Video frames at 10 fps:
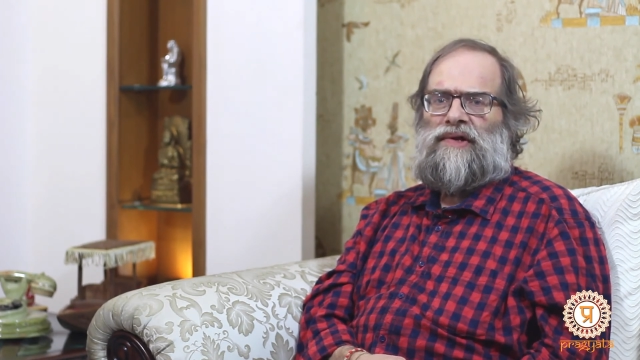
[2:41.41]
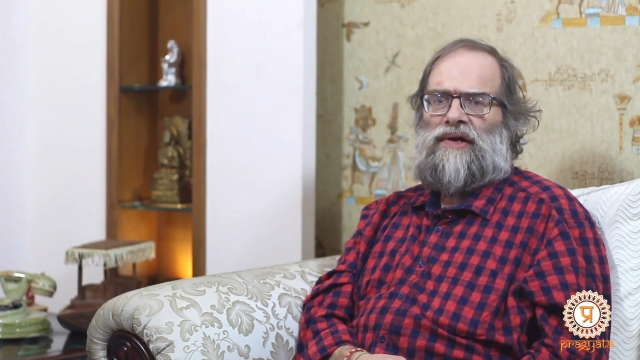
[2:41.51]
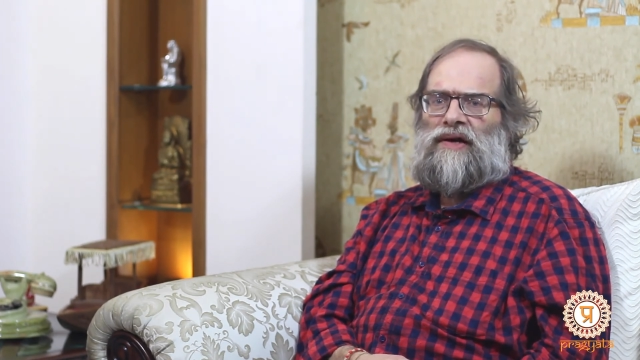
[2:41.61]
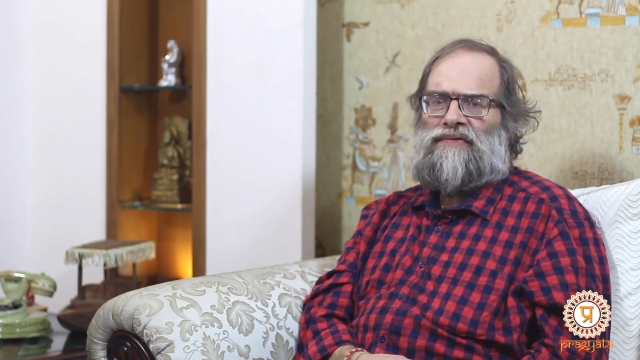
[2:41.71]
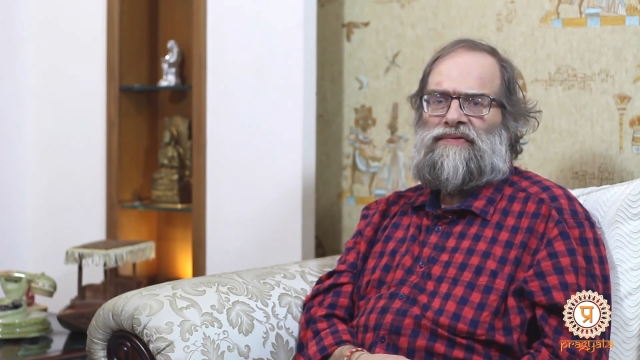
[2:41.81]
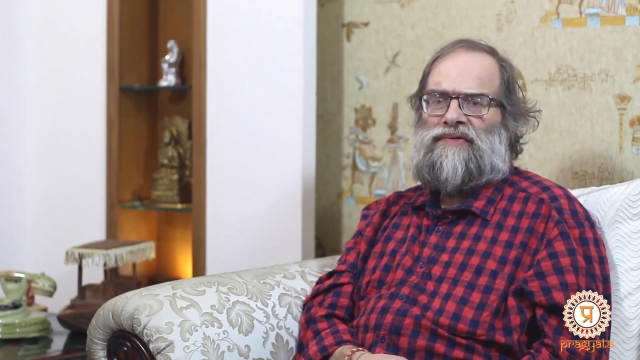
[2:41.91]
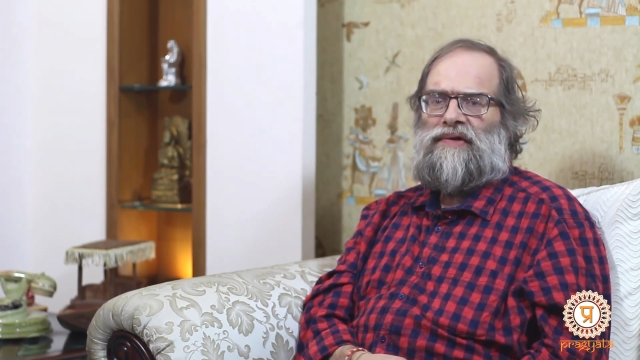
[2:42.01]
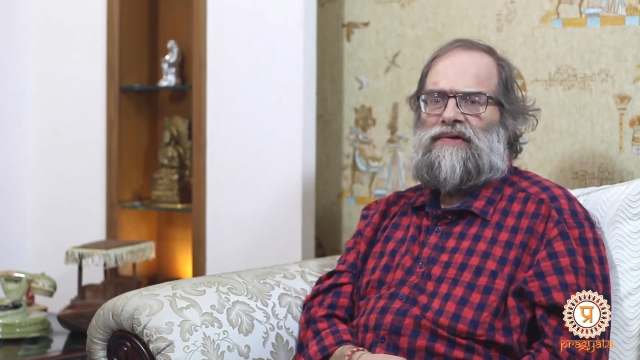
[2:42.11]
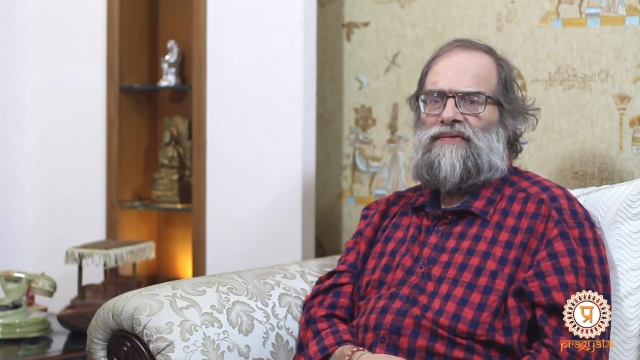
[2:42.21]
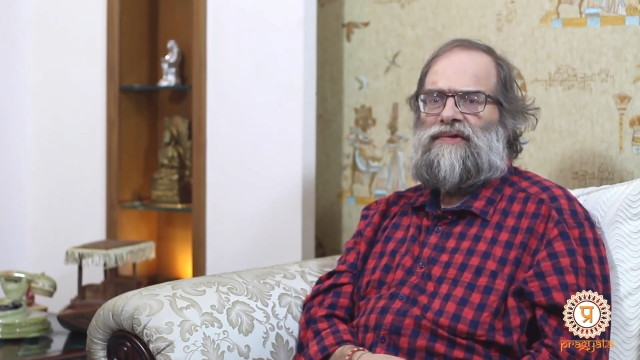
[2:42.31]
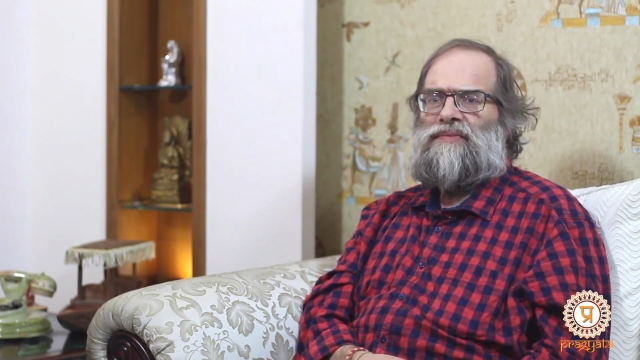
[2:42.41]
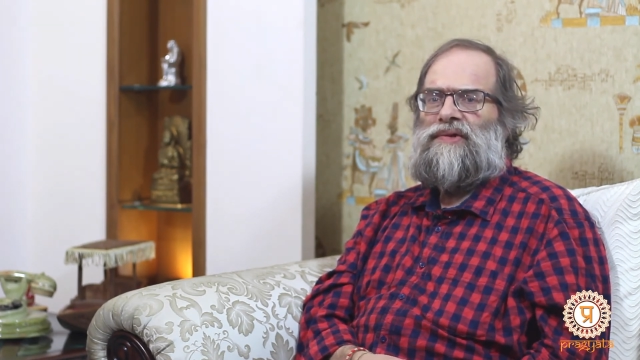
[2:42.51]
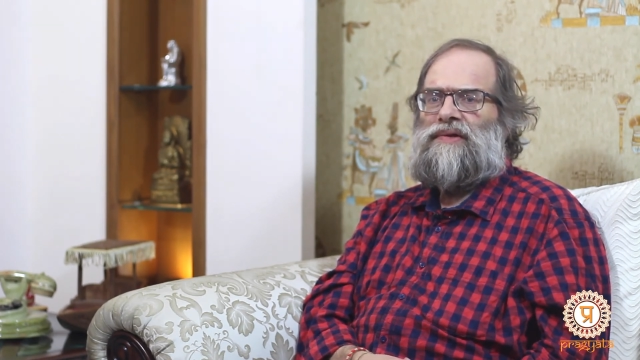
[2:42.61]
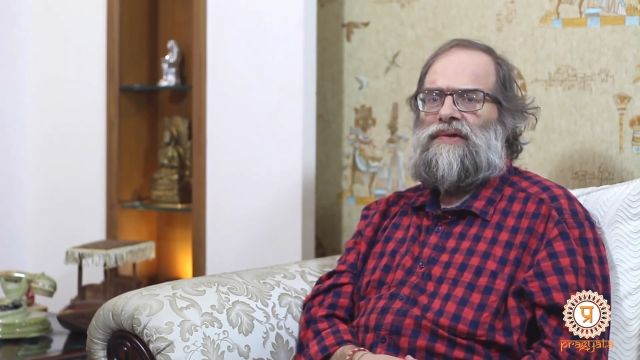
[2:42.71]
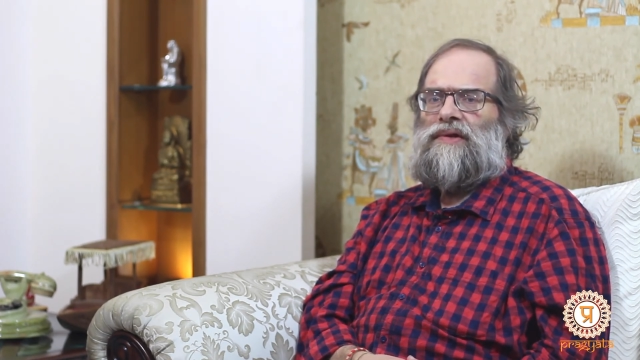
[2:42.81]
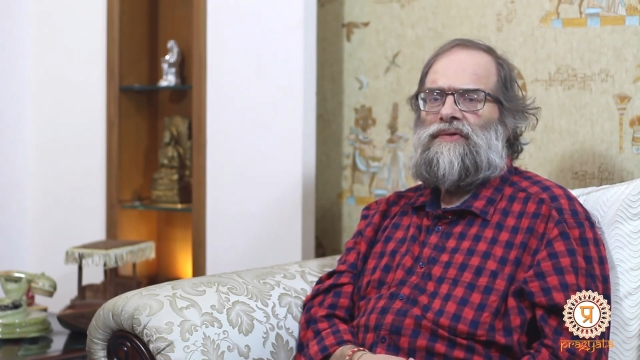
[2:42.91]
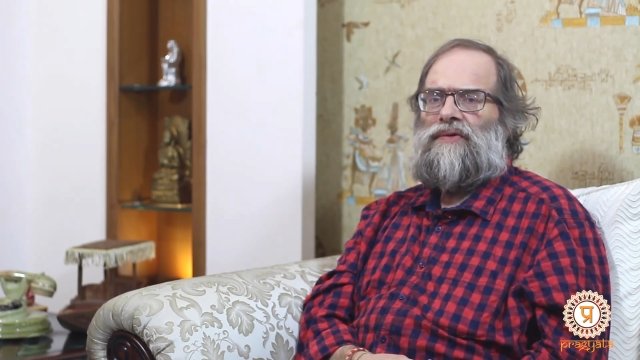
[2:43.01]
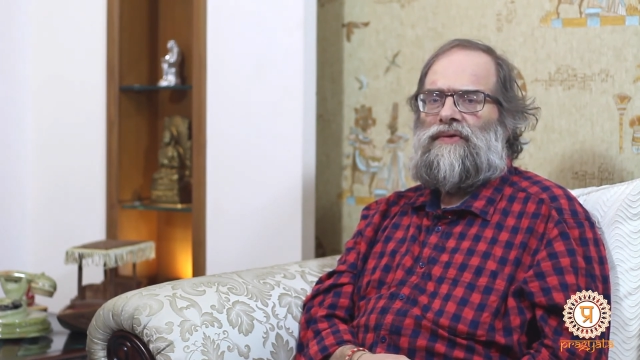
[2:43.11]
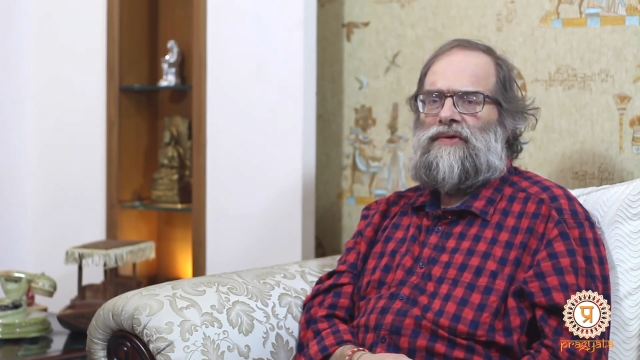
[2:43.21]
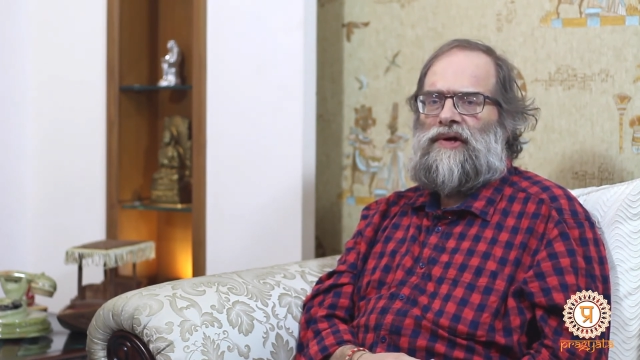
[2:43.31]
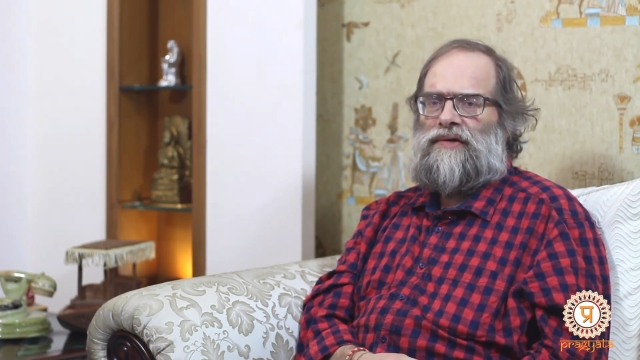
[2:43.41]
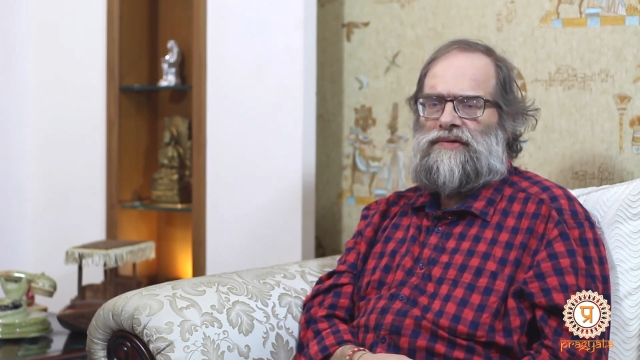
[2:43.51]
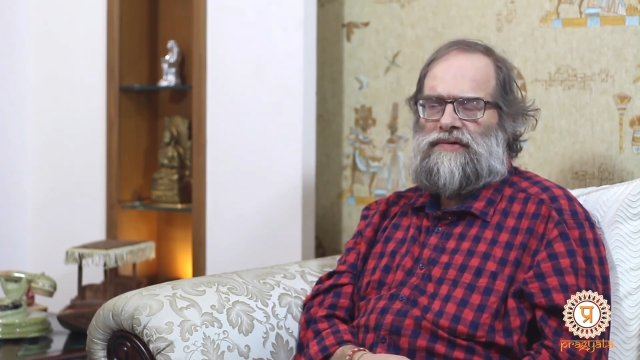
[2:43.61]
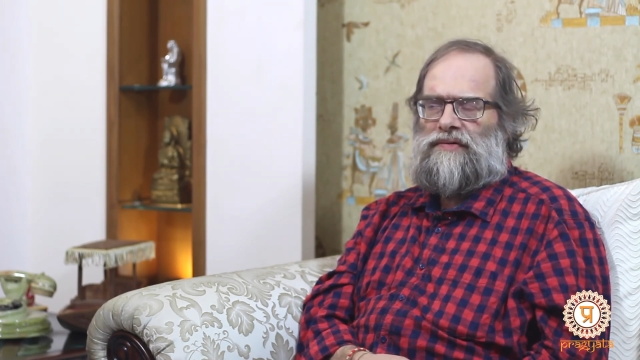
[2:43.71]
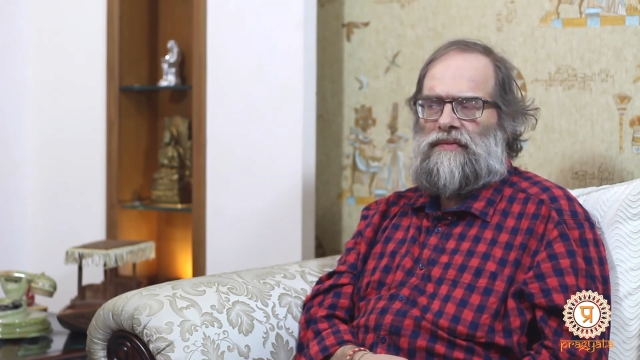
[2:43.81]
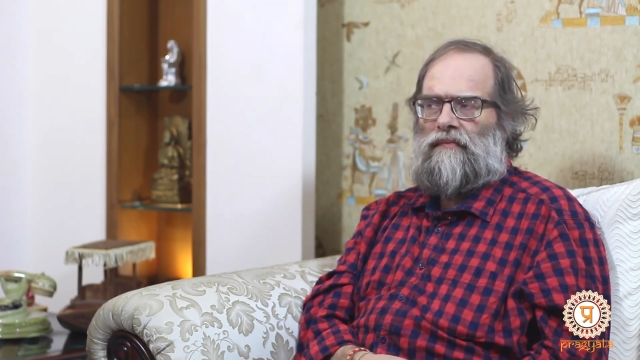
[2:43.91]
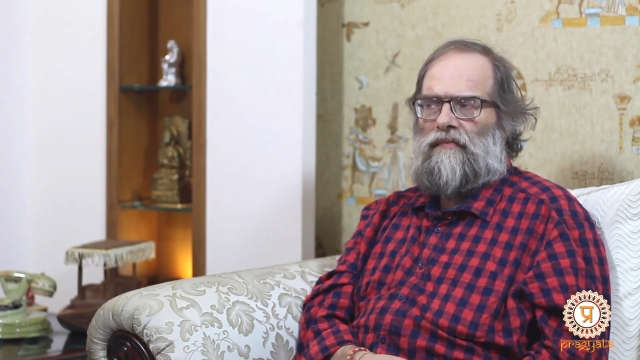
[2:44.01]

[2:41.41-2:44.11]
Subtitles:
they have effectively been decolonized,